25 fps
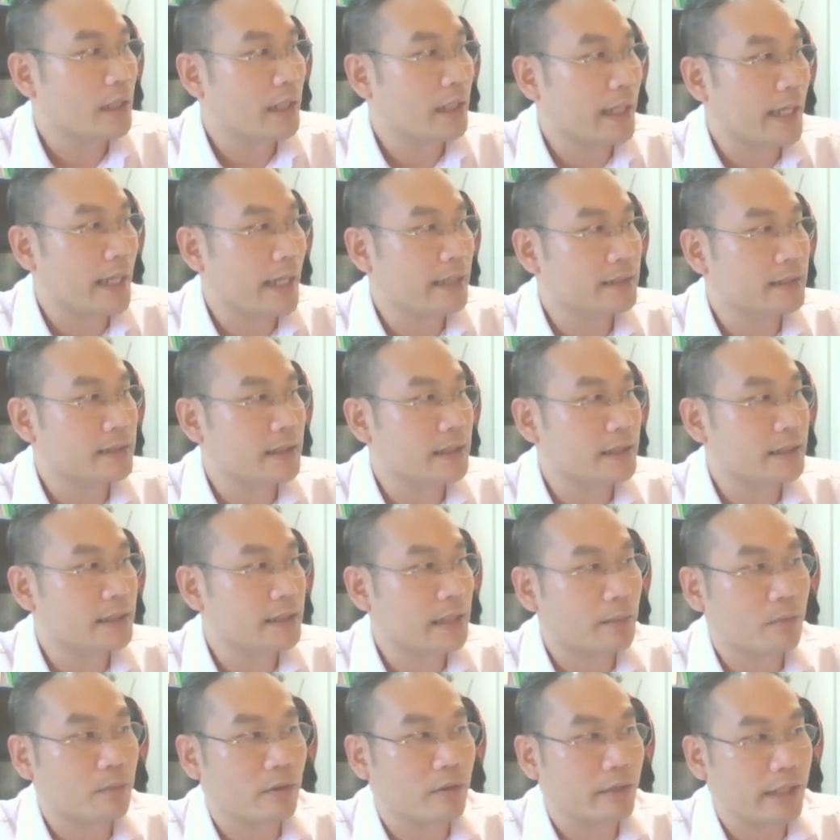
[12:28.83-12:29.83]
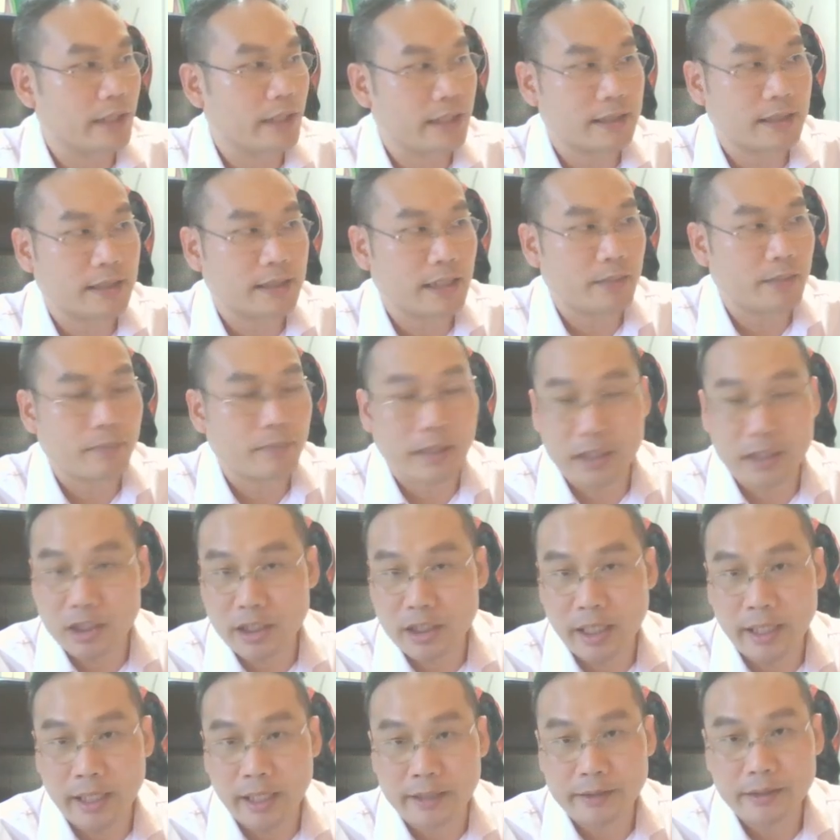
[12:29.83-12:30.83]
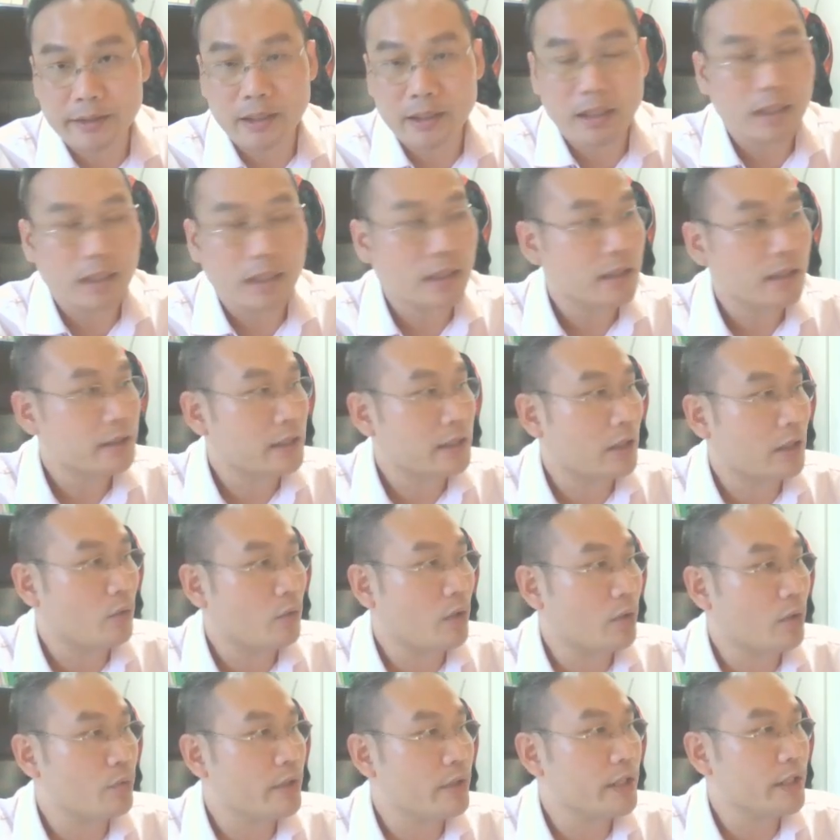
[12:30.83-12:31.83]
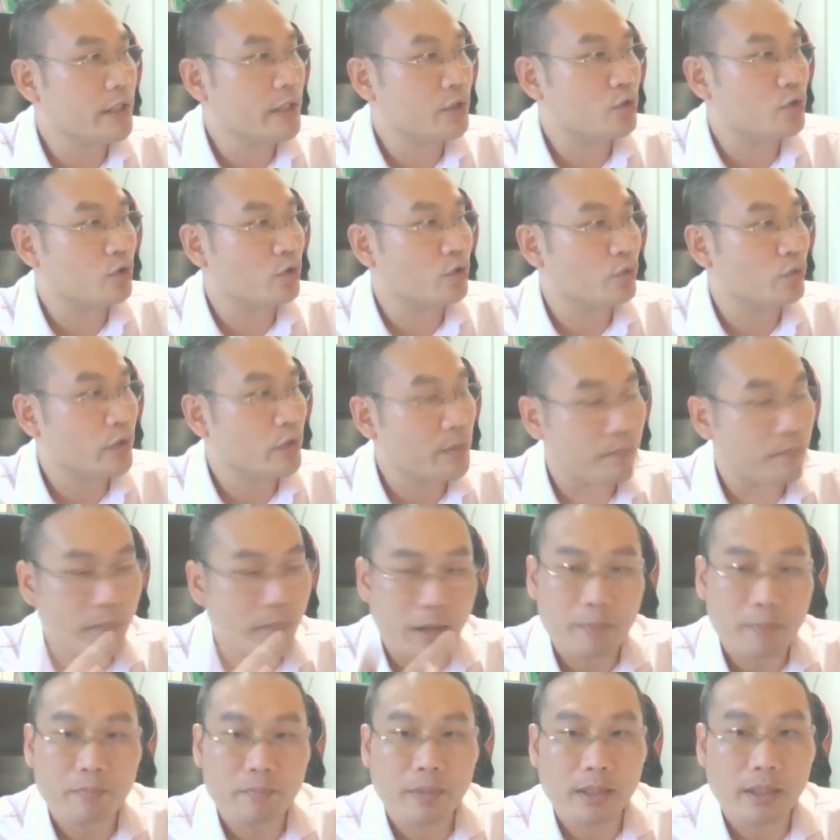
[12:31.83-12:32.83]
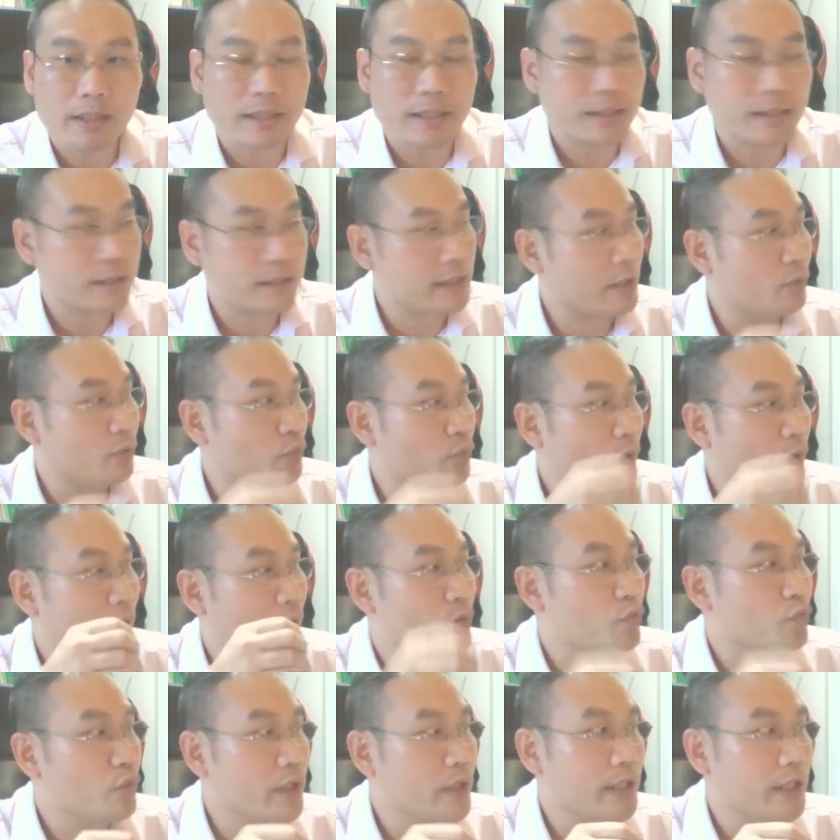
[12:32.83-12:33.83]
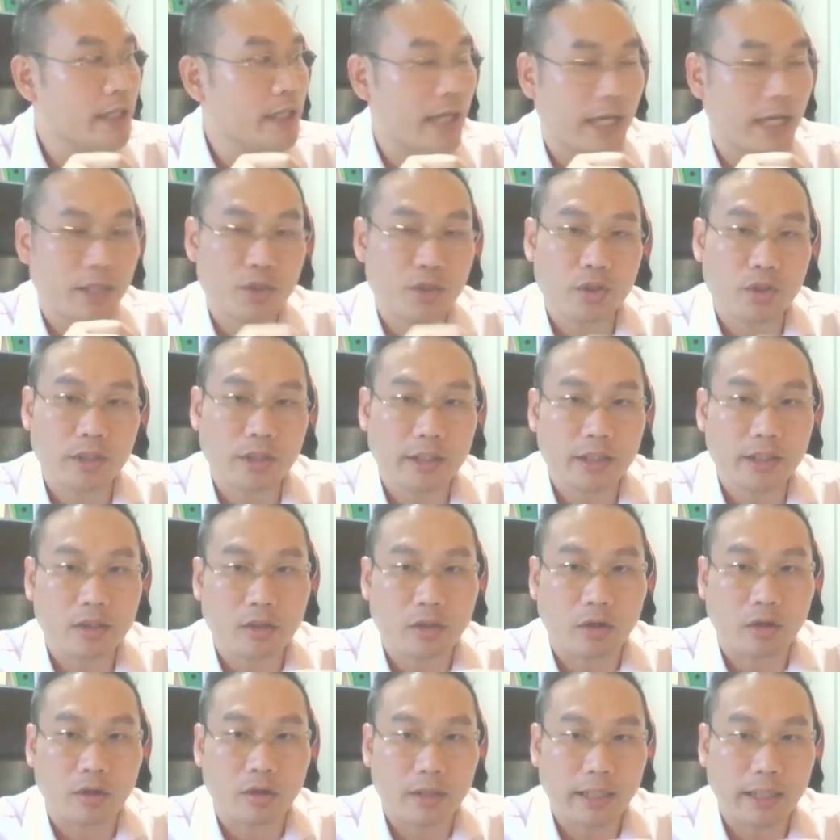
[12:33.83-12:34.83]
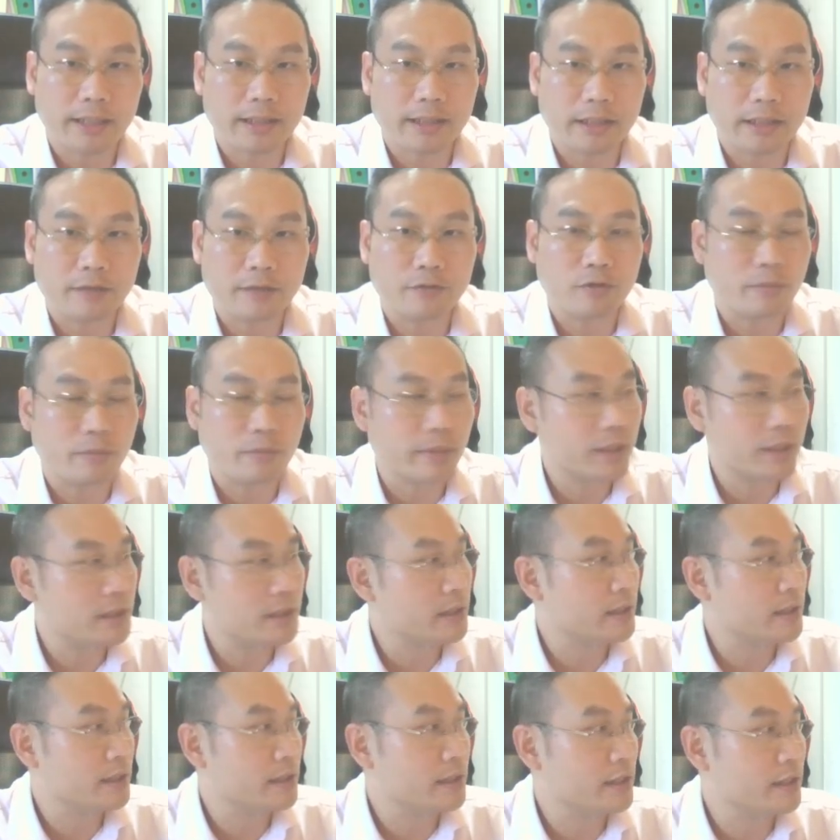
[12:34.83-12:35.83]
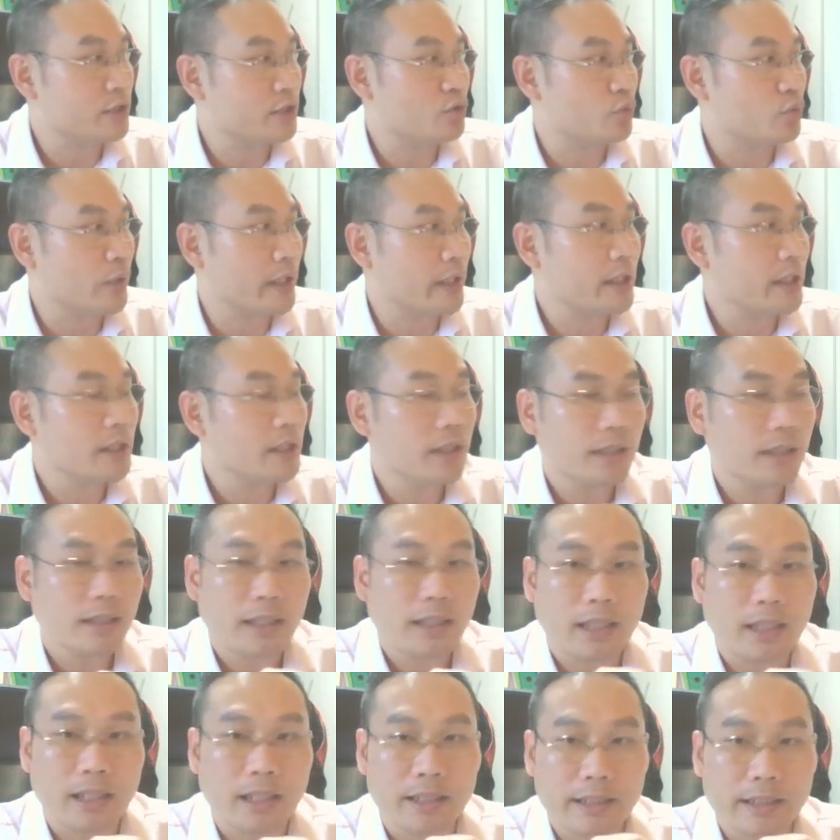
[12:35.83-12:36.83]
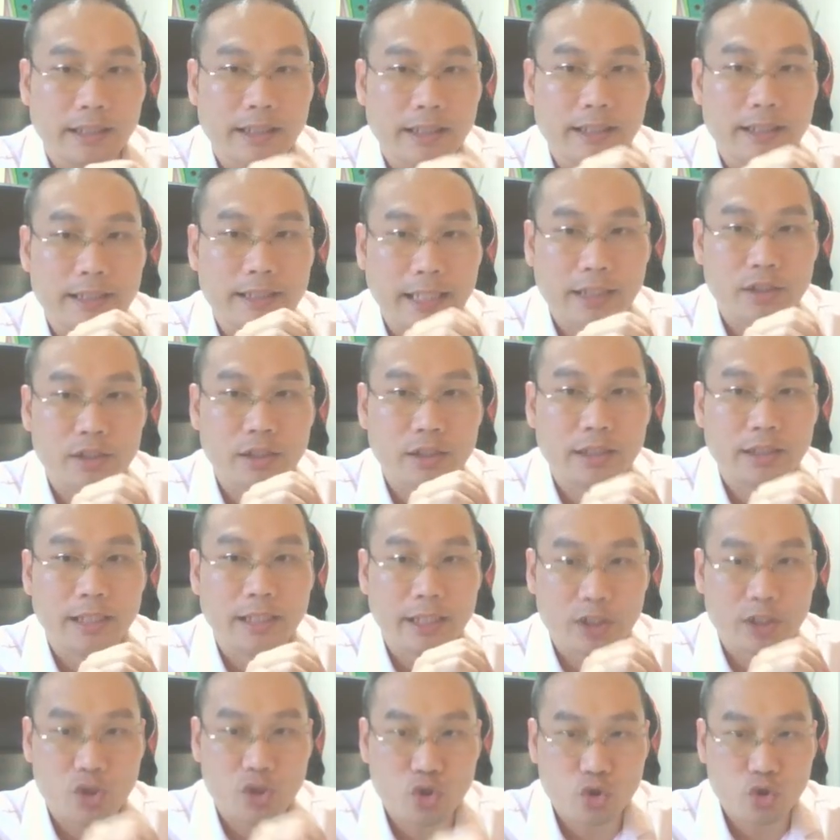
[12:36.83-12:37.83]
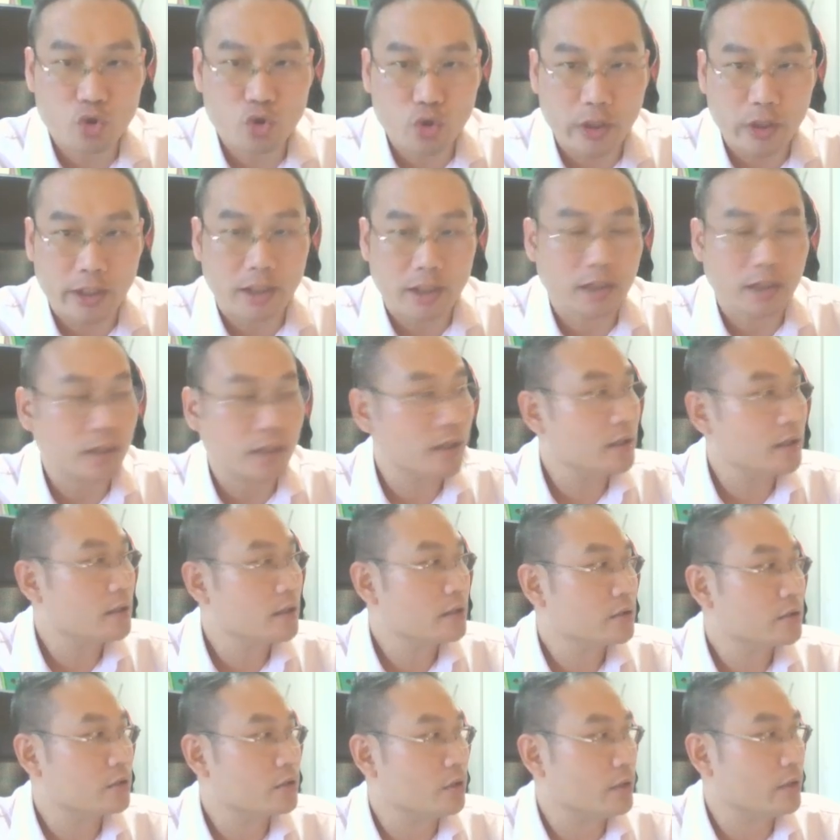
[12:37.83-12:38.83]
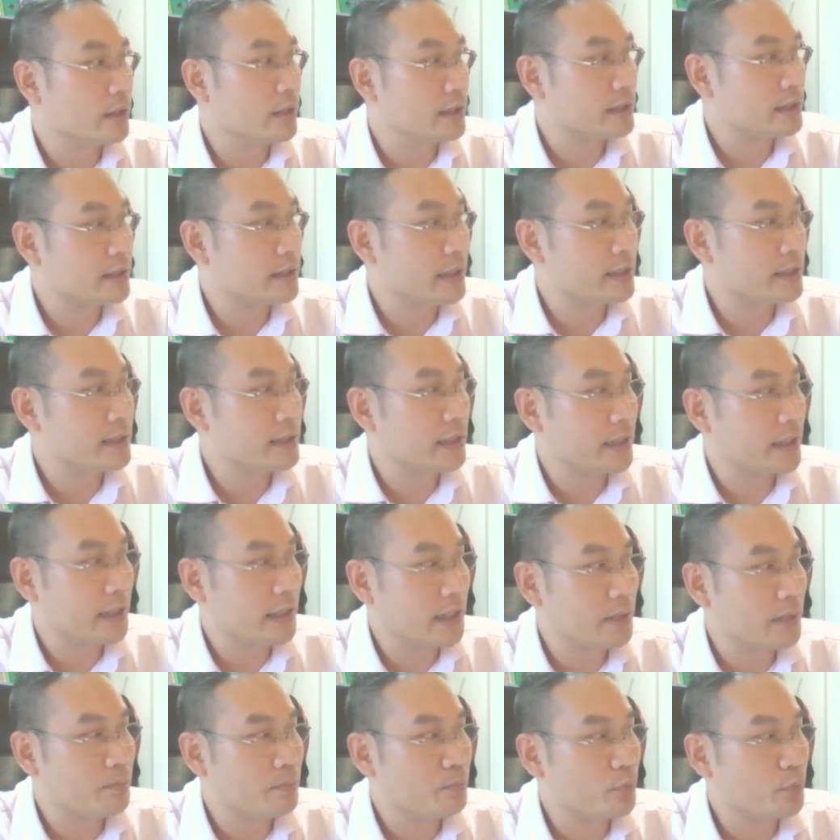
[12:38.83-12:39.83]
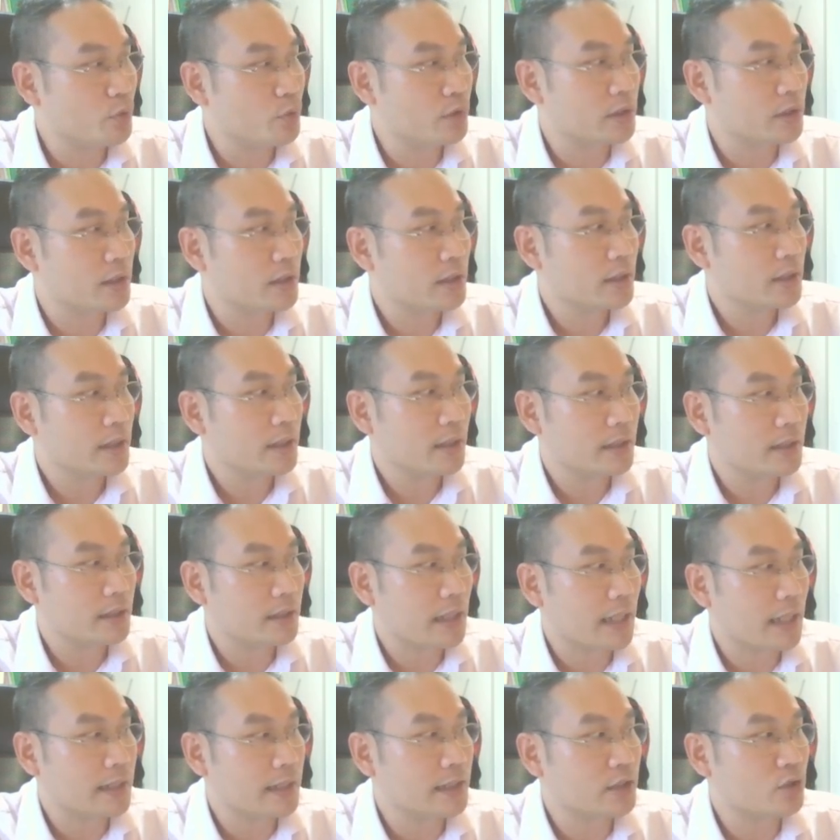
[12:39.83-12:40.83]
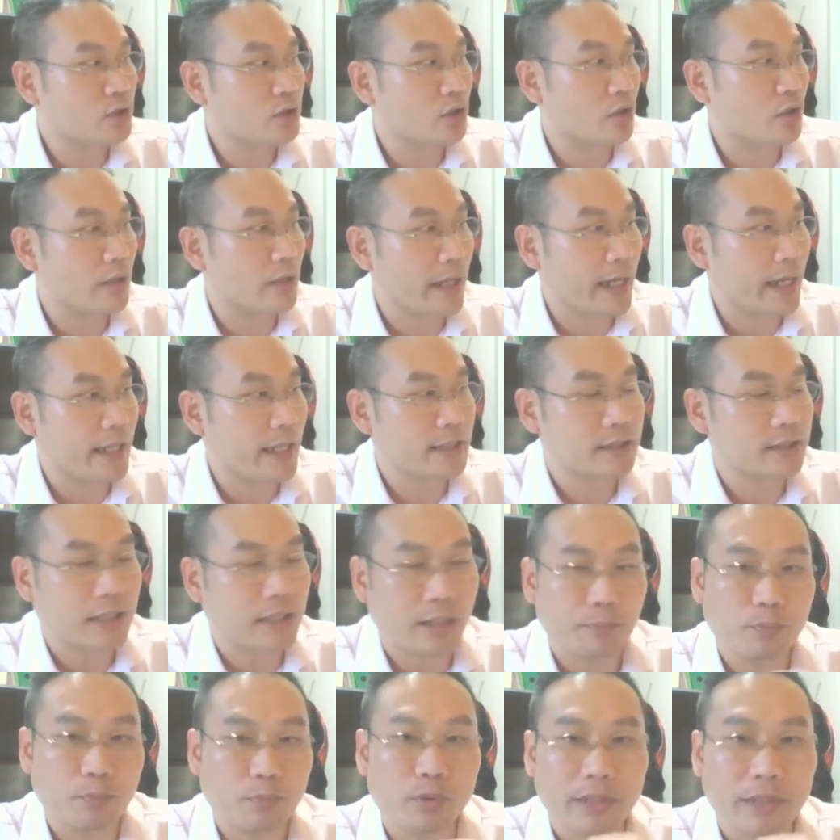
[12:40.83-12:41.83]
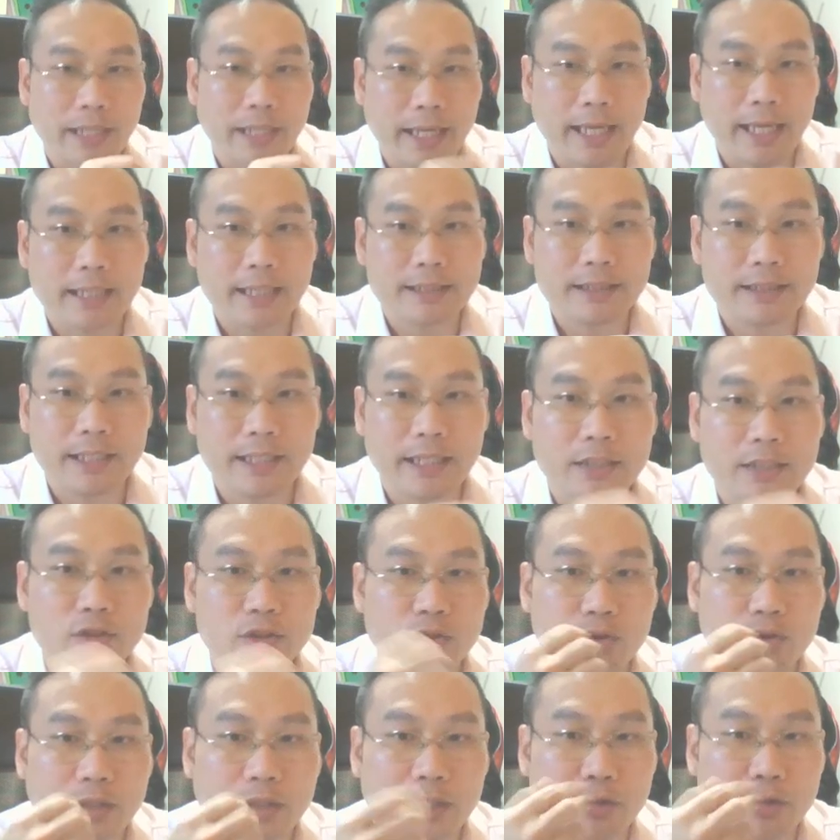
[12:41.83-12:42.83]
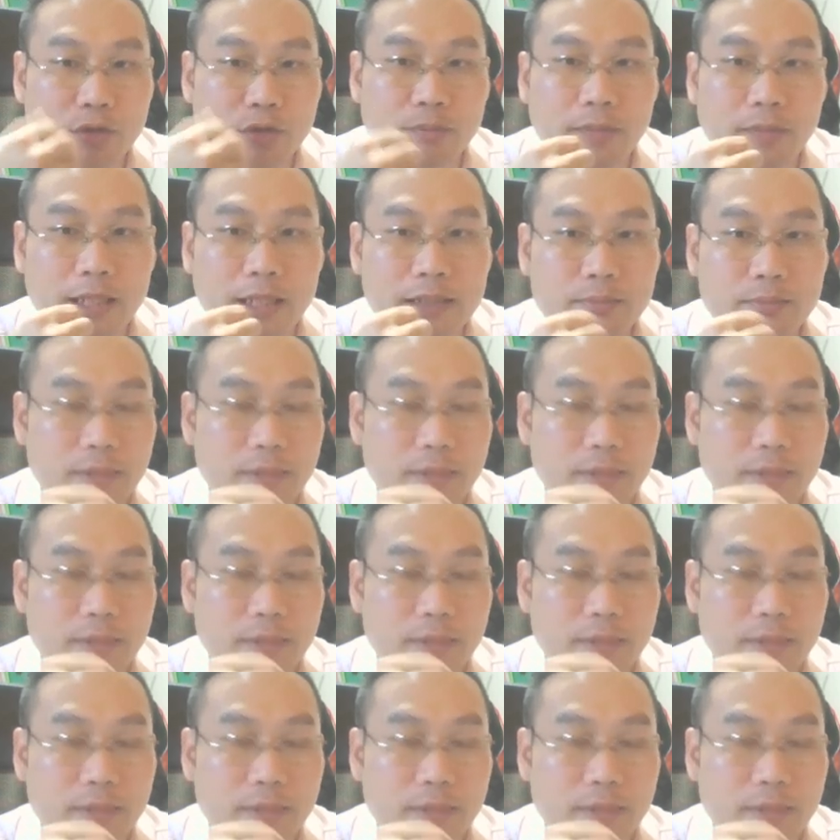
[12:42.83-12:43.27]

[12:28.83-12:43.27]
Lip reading: enter number of eggs laid by each hen. Now what we need to remember is that when we actually collect the information in this way, it is actually a string. So it says here input underscore s. I put an s there so that it reminds